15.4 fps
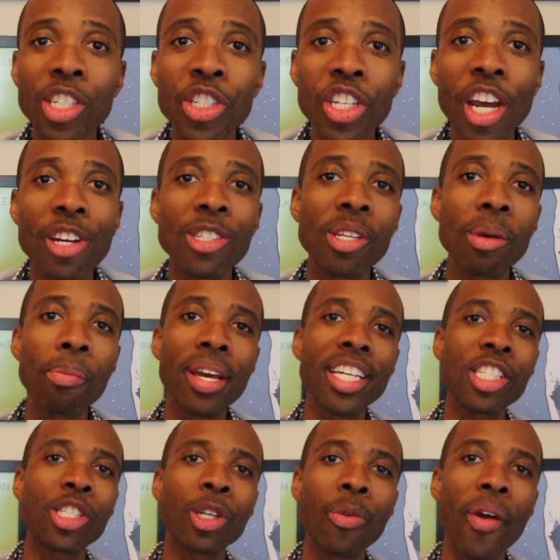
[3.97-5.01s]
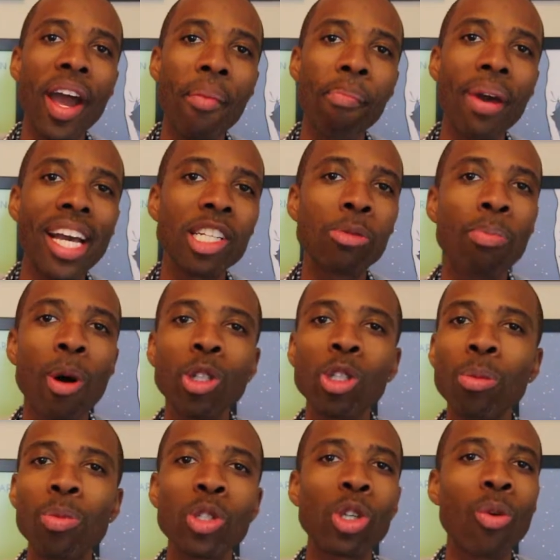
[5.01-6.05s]
to share some Instagram-based
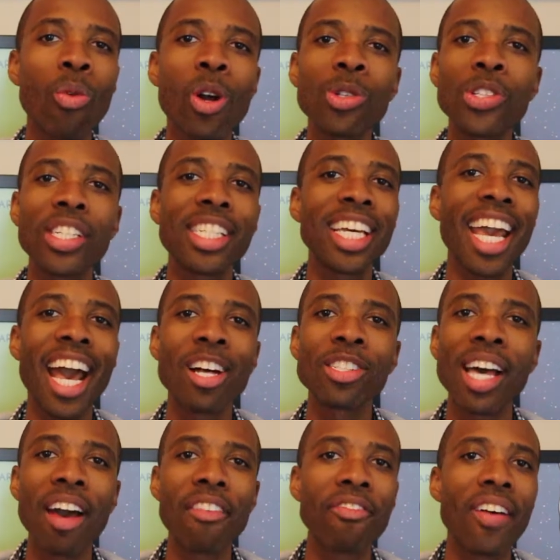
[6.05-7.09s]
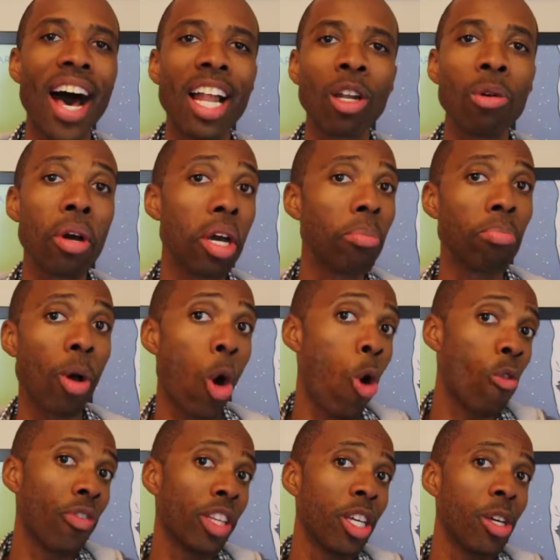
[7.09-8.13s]
multiple sclerosis accounts I follow, and
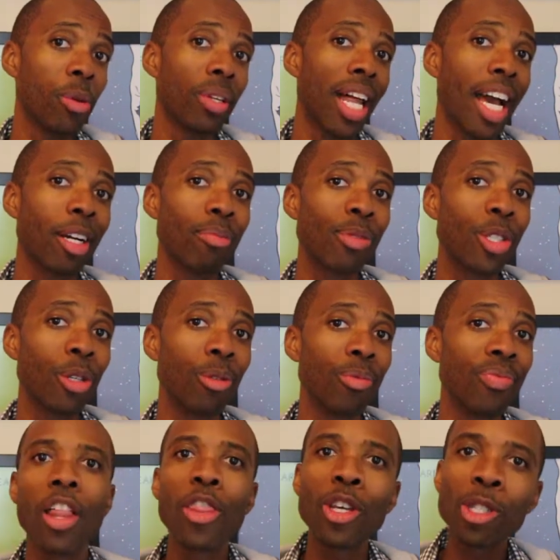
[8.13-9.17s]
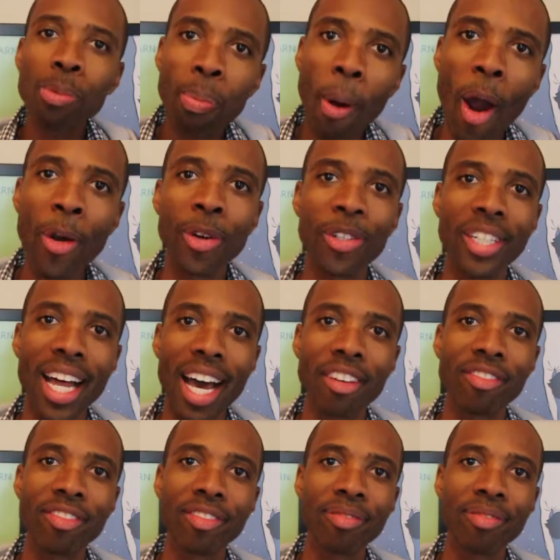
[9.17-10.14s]
hopefully you like them too. The Sparkled Life.